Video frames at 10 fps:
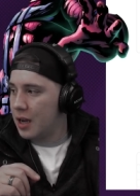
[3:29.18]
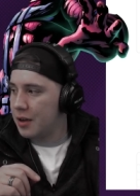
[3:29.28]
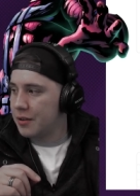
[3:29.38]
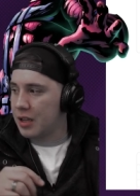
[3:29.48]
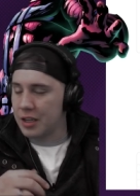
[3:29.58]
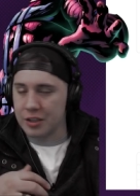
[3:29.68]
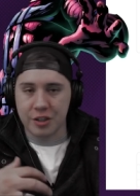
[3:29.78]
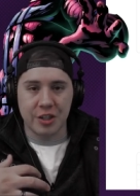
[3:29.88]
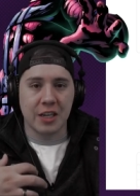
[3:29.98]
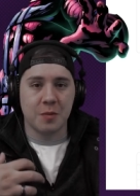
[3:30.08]
uh,
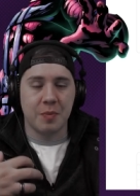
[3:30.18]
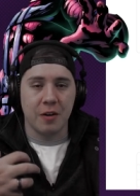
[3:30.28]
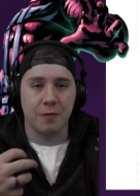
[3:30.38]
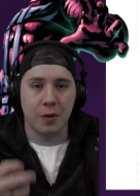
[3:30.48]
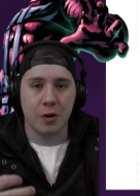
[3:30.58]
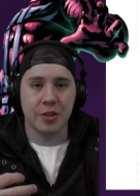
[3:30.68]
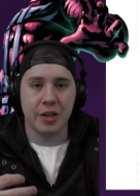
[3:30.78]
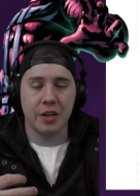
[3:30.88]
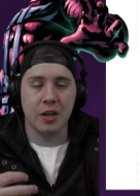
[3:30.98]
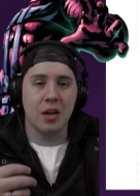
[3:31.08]
a Shakespeare
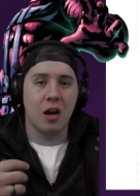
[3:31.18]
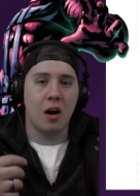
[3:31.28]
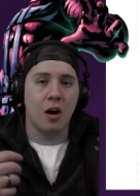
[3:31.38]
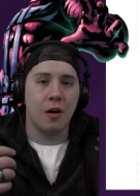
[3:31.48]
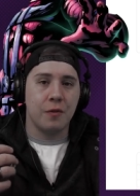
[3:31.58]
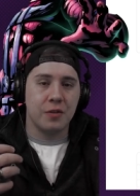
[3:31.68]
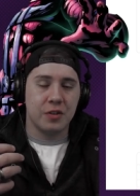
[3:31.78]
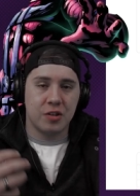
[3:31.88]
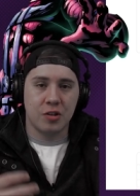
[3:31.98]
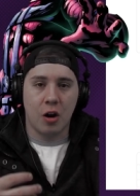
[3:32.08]
version
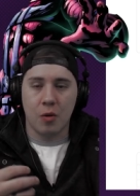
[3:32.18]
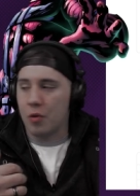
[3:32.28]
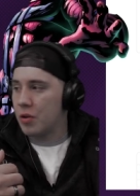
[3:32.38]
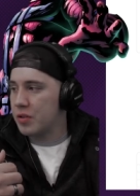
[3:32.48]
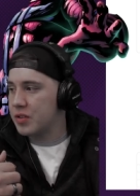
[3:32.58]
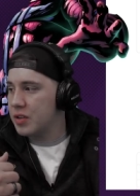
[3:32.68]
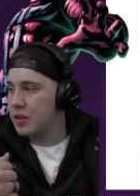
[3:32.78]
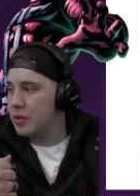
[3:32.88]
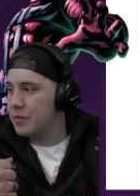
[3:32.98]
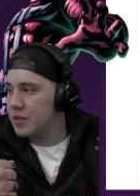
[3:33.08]
of Star
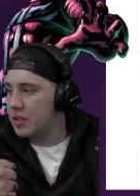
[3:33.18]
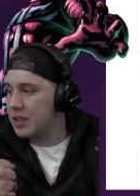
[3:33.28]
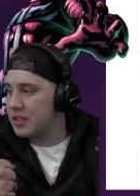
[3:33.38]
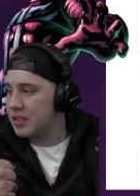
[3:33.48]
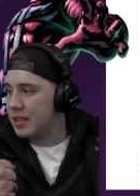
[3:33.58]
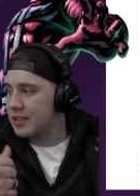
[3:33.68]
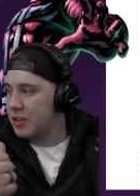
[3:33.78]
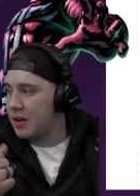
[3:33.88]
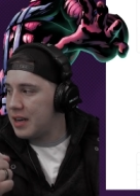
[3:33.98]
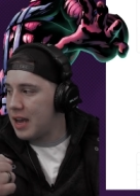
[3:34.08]
Wars. So let's
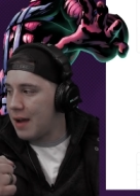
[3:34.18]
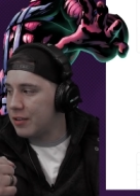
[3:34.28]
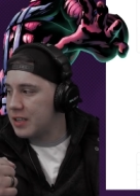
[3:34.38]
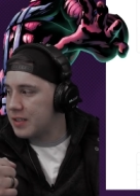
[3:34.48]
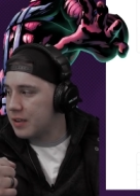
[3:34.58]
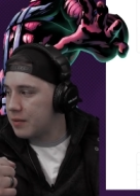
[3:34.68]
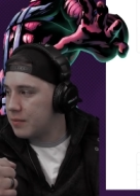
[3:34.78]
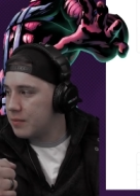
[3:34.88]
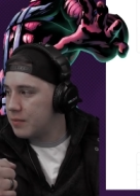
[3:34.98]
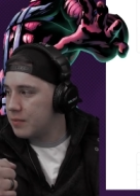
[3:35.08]
let's go ahead and have a listen.